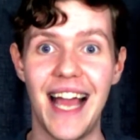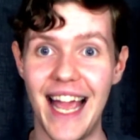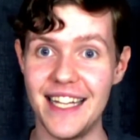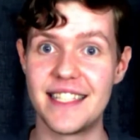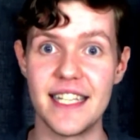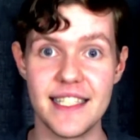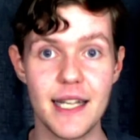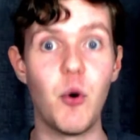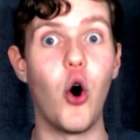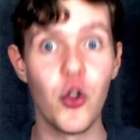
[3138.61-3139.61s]
and since
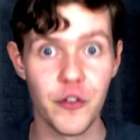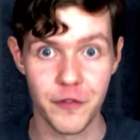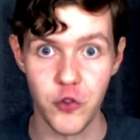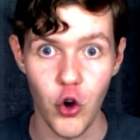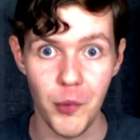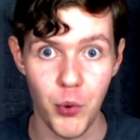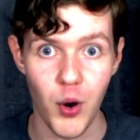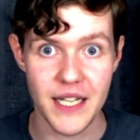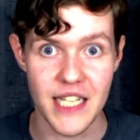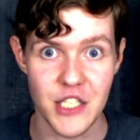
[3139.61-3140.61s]
they were on the floor
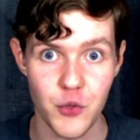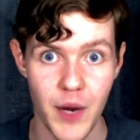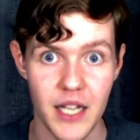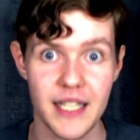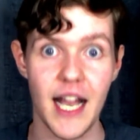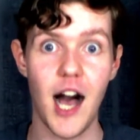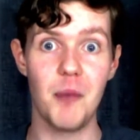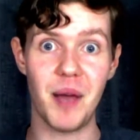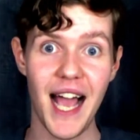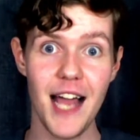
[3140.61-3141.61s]
pointing directly
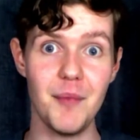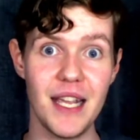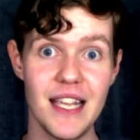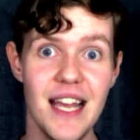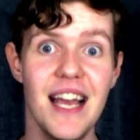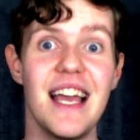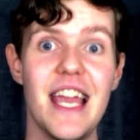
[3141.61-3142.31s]
up at me,